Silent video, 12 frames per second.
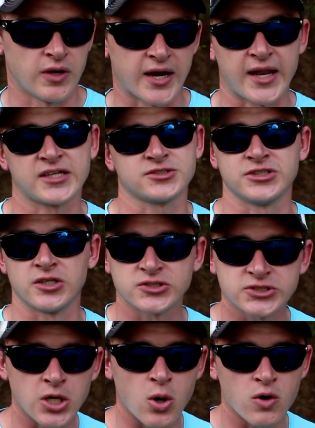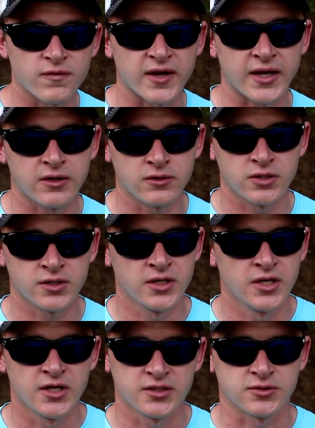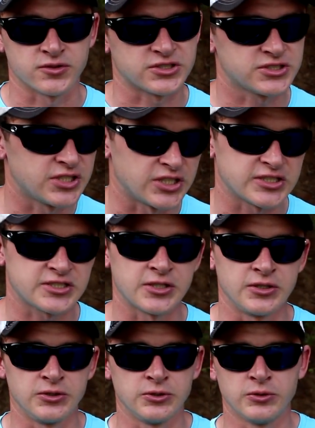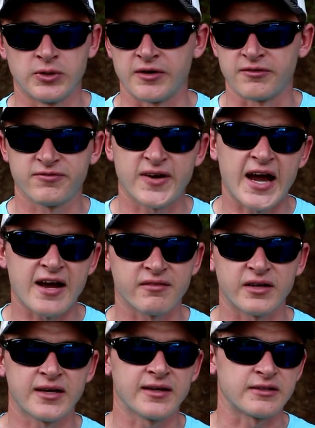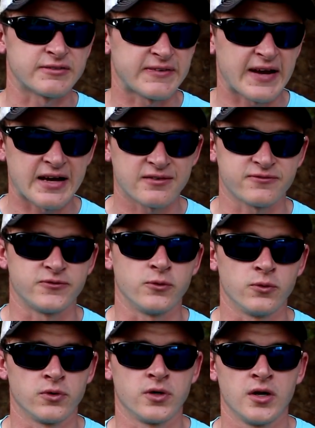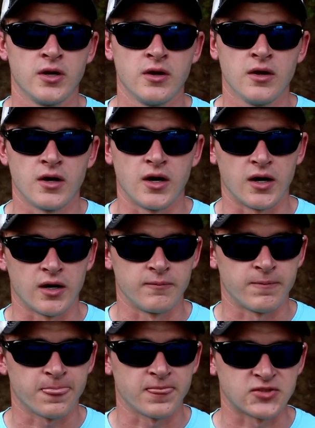I'd actually go slower if I could to a 6:2, a 5:8, a 5:4.